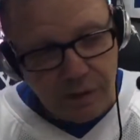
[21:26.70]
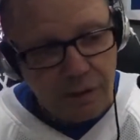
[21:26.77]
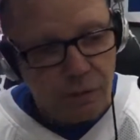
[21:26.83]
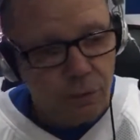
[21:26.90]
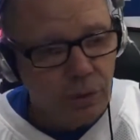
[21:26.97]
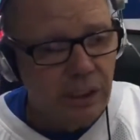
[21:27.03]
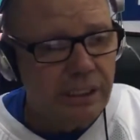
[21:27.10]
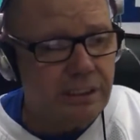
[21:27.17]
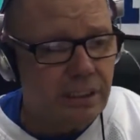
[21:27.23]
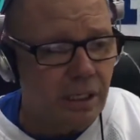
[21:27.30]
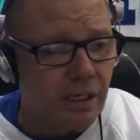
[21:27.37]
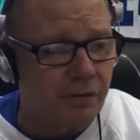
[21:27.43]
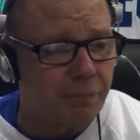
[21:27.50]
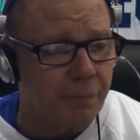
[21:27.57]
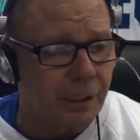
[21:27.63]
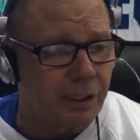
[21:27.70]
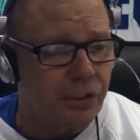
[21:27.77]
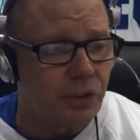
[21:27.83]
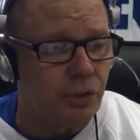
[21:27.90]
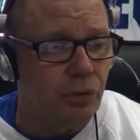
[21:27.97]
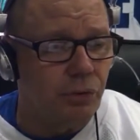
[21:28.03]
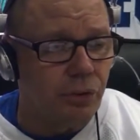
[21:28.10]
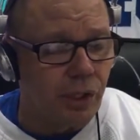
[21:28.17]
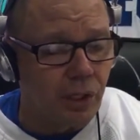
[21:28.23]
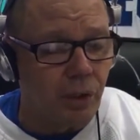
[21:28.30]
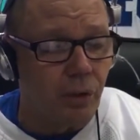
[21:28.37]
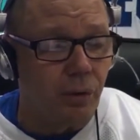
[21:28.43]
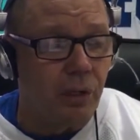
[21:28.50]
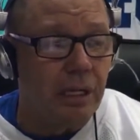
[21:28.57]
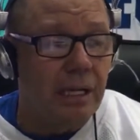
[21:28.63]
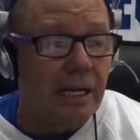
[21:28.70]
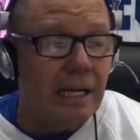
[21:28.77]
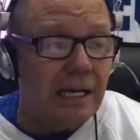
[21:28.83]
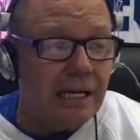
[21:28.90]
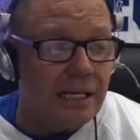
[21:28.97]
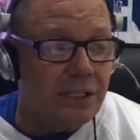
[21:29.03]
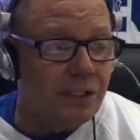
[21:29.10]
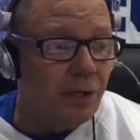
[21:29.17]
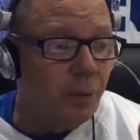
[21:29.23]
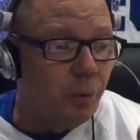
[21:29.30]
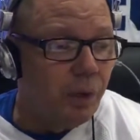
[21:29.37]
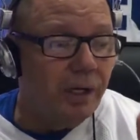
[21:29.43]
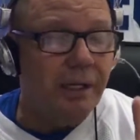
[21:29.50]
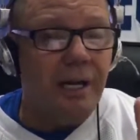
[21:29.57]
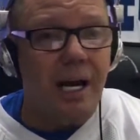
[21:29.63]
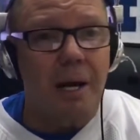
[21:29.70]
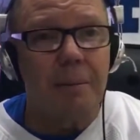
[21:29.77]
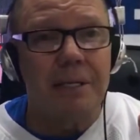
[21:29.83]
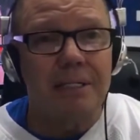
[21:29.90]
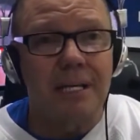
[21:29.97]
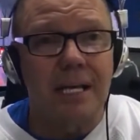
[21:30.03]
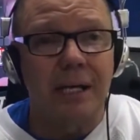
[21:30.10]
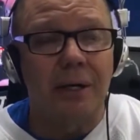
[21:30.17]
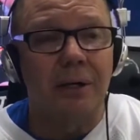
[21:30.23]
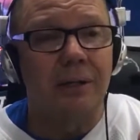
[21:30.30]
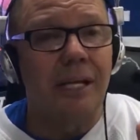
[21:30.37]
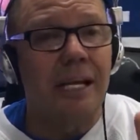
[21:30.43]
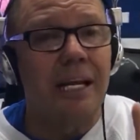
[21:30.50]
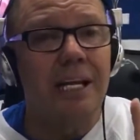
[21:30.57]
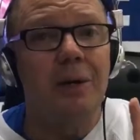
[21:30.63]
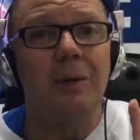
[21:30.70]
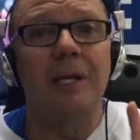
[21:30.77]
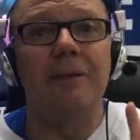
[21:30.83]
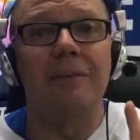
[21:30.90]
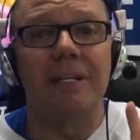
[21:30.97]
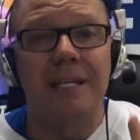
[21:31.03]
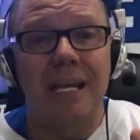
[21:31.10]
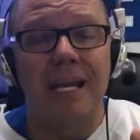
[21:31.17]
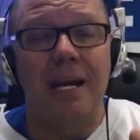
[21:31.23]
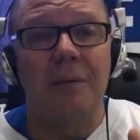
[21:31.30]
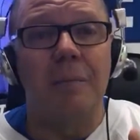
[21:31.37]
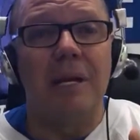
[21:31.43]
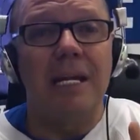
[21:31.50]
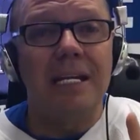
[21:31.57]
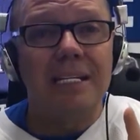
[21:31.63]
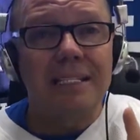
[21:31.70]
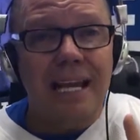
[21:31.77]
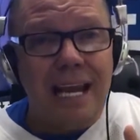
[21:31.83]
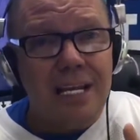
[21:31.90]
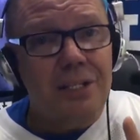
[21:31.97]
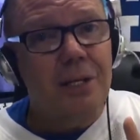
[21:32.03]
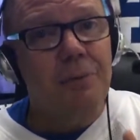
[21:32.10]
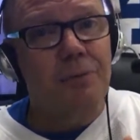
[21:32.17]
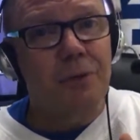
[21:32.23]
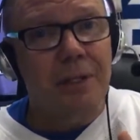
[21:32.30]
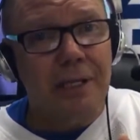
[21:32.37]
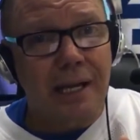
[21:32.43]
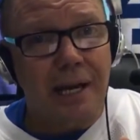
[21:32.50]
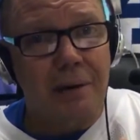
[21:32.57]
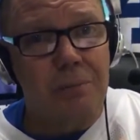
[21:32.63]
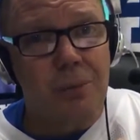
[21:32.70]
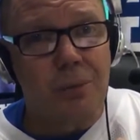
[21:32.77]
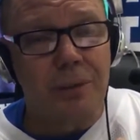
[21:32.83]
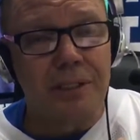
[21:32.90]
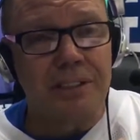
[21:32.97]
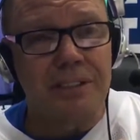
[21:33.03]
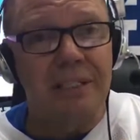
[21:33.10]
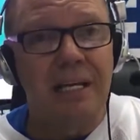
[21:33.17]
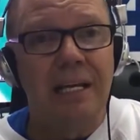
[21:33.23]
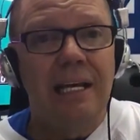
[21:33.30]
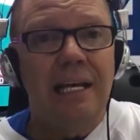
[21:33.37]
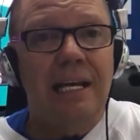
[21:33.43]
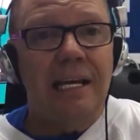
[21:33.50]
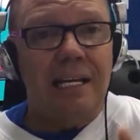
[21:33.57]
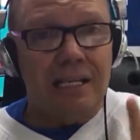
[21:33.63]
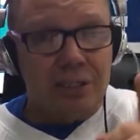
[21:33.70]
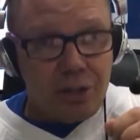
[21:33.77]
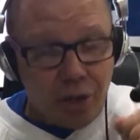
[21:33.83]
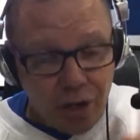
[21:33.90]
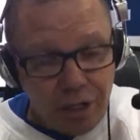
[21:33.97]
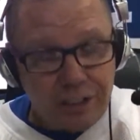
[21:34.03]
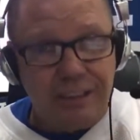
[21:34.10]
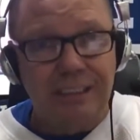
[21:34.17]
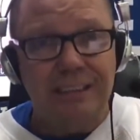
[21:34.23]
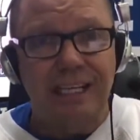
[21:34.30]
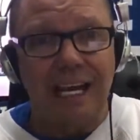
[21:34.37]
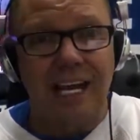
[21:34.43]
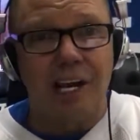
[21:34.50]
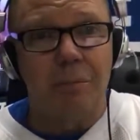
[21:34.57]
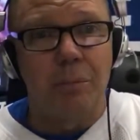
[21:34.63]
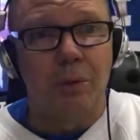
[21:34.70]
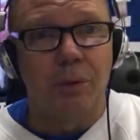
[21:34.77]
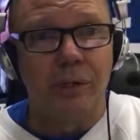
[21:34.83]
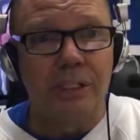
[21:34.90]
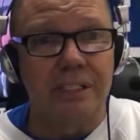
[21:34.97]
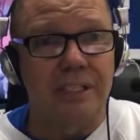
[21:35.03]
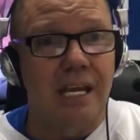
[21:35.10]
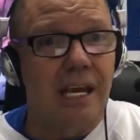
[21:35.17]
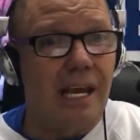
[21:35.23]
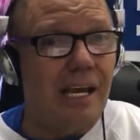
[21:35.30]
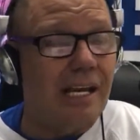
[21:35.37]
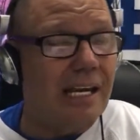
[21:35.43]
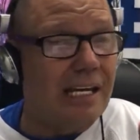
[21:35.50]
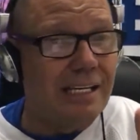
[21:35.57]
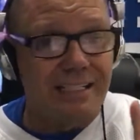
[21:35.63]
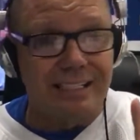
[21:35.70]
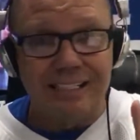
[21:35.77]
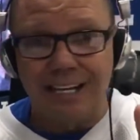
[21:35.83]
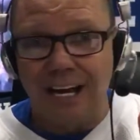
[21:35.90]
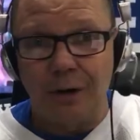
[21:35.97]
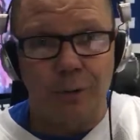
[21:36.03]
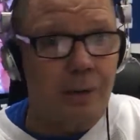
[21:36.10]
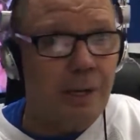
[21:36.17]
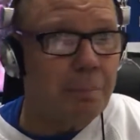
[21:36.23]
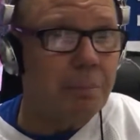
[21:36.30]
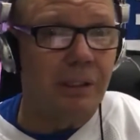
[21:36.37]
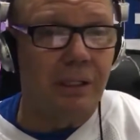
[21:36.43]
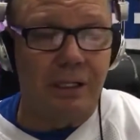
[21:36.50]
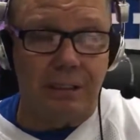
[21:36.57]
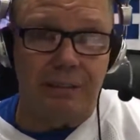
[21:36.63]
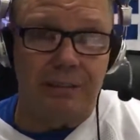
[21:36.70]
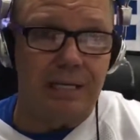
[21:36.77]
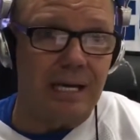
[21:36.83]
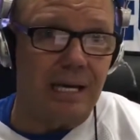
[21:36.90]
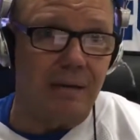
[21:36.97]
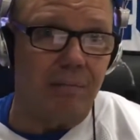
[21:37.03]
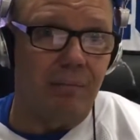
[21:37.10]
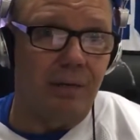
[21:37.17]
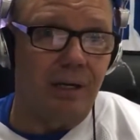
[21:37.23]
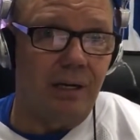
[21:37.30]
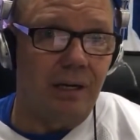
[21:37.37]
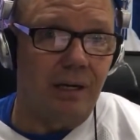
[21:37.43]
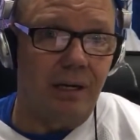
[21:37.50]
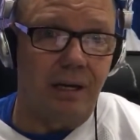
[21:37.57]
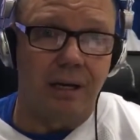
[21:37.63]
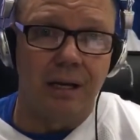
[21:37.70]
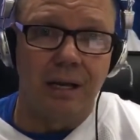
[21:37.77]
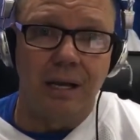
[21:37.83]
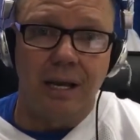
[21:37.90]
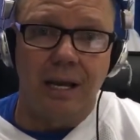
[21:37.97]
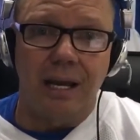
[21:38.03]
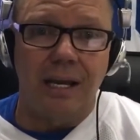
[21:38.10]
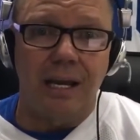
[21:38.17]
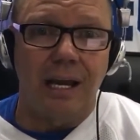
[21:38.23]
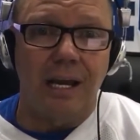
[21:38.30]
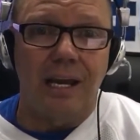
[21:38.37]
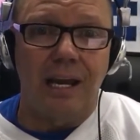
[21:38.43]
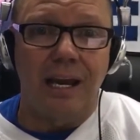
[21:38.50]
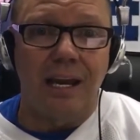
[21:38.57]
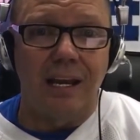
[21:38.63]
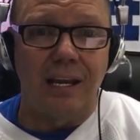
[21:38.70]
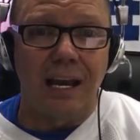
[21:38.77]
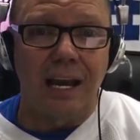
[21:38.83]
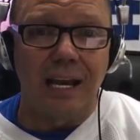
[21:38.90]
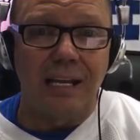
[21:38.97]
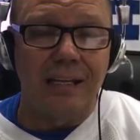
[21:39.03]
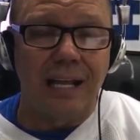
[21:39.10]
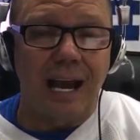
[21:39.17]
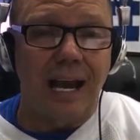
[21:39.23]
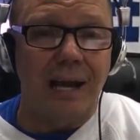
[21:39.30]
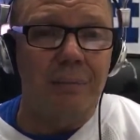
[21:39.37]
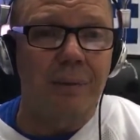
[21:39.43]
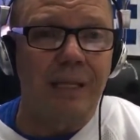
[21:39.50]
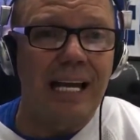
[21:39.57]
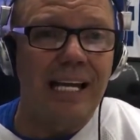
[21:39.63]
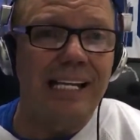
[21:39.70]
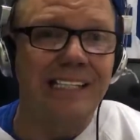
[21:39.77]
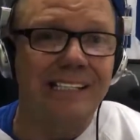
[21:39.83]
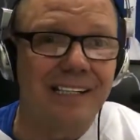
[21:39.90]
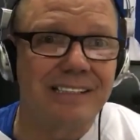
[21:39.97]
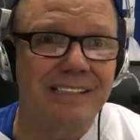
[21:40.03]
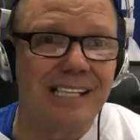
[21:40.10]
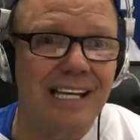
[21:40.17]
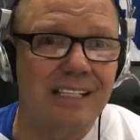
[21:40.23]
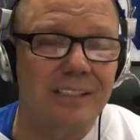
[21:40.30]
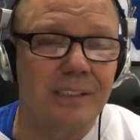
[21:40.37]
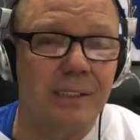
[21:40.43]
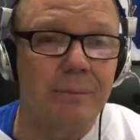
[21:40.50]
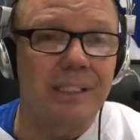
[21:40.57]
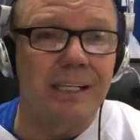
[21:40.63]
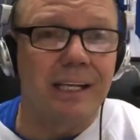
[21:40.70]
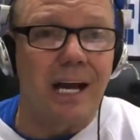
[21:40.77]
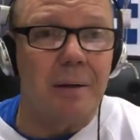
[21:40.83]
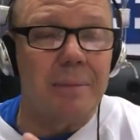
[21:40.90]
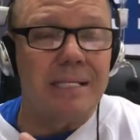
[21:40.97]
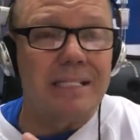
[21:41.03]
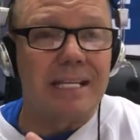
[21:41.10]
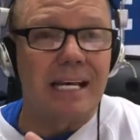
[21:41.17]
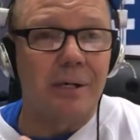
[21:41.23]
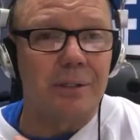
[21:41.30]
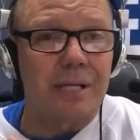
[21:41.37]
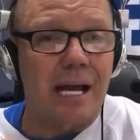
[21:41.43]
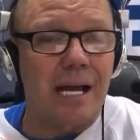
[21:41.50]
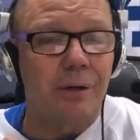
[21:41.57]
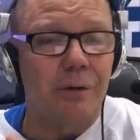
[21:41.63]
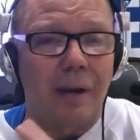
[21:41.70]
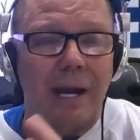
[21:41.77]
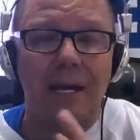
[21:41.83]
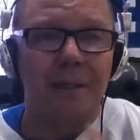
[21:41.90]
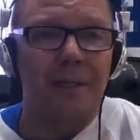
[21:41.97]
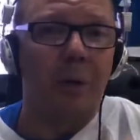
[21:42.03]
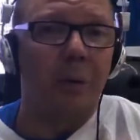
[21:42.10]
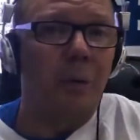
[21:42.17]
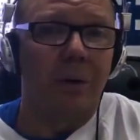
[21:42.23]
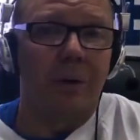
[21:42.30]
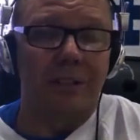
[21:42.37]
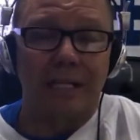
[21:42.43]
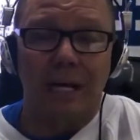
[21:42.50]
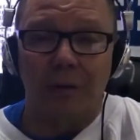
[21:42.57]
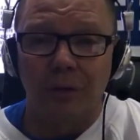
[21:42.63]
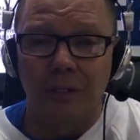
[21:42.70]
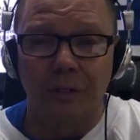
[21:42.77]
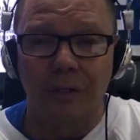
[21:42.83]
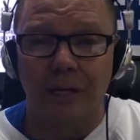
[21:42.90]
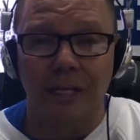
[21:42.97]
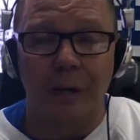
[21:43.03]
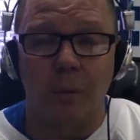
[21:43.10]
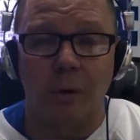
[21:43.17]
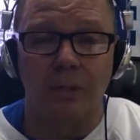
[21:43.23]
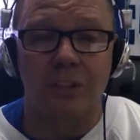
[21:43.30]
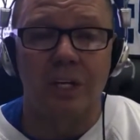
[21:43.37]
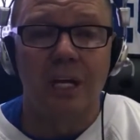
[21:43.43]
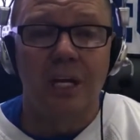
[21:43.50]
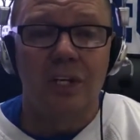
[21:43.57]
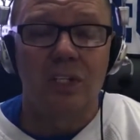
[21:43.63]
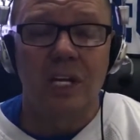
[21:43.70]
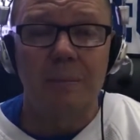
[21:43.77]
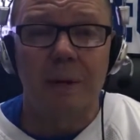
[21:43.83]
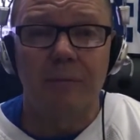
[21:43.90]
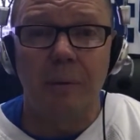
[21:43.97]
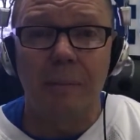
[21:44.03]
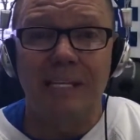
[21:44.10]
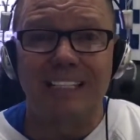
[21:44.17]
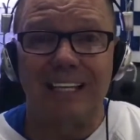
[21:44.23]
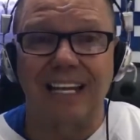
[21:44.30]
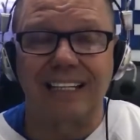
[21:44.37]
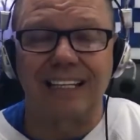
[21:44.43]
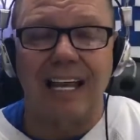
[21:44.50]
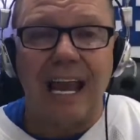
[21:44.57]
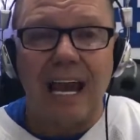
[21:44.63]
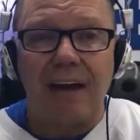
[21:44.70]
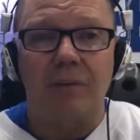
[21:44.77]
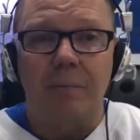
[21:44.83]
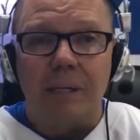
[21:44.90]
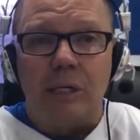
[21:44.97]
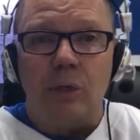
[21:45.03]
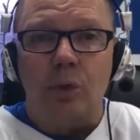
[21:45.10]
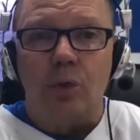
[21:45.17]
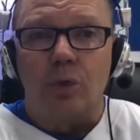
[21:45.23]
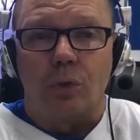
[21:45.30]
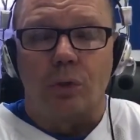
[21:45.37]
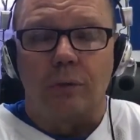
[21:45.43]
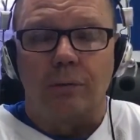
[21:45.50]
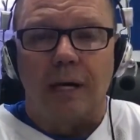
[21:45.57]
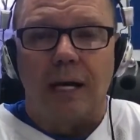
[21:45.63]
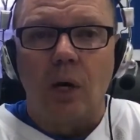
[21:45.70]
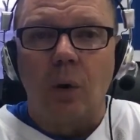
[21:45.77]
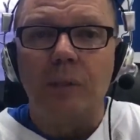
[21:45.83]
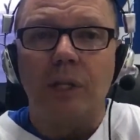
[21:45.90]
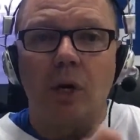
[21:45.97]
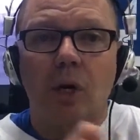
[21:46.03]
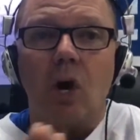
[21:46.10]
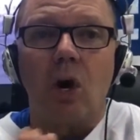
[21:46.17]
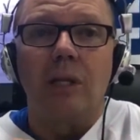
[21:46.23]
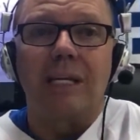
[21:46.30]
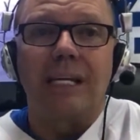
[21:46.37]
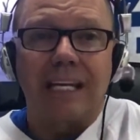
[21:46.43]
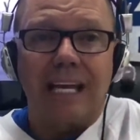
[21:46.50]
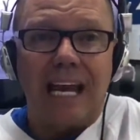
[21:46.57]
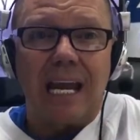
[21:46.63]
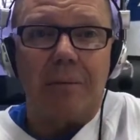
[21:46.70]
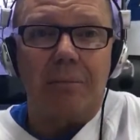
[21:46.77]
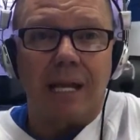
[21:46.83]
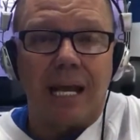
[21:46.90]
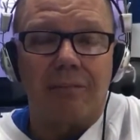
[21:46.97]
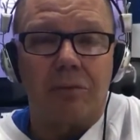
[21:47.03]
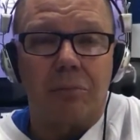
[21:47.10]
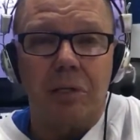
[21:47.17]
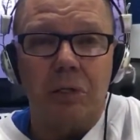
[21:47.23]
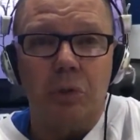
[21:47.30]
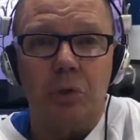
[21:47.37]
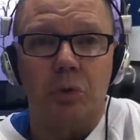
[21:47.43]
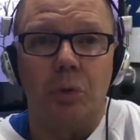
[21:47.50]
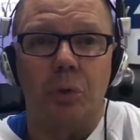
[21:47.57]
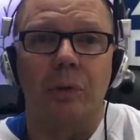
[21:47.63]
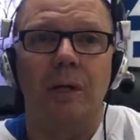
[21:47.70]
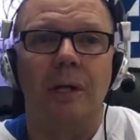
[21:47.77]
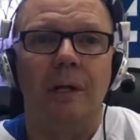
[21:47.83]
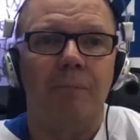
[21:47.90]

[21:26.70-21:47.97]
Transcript: really tough, because he's the one commentator that he don't give a damn. He stands up for the Cowboys. He talks his Cowboys, and he does not rep another team. And I'm glad he does that. Some of the commentators, I don't know how that works. I really don't know how that works. Some of them, it's like they have to be neutral. I know when they're calling a game, they have to be neutral.